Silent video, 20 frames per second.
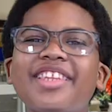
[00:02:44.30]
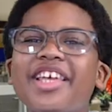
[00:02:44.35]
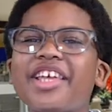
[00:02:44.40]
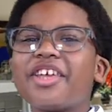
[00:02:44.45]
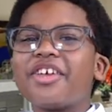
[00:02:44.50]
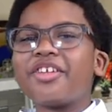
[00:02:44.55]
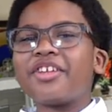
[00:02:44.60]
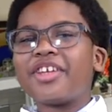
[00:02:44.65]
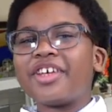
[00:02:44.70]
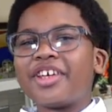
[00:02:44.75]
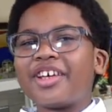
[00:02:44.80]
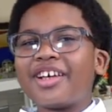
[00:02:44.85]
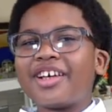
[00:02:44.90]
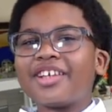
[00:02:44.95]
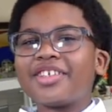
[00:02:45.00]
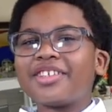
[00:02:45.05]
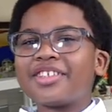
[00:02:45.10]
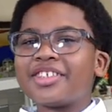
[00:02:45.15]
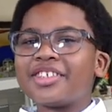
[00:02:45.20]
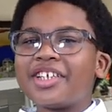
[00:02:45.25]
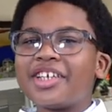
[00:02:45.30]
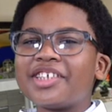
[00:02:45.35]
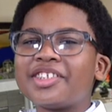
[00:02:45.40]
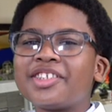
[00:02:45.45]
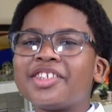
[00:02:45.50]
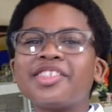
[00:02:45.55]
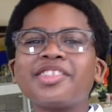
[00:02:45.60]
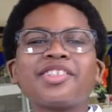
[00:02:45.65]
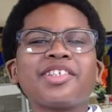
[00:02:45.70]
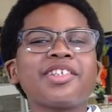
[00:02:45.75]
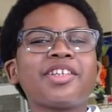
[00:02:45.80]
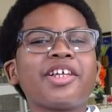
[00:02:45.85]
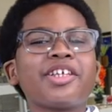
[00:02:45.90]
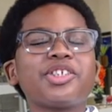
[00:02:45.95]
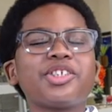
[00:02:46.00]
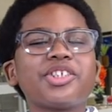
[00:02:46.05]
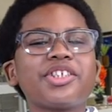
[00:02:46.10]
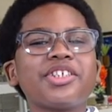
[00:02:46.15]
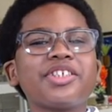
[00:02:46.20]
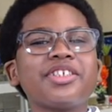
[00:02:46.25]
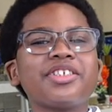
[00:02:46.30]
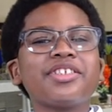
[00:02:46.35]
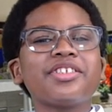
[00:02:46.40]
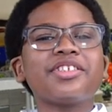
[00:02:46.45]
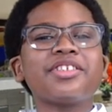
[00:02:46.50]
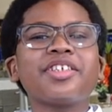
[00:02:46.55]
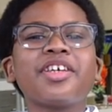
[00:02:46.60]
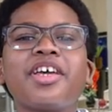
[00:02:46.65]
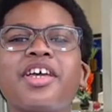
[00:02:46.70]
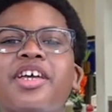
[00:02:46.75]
Thank you, Nia. Today's tasty lunch is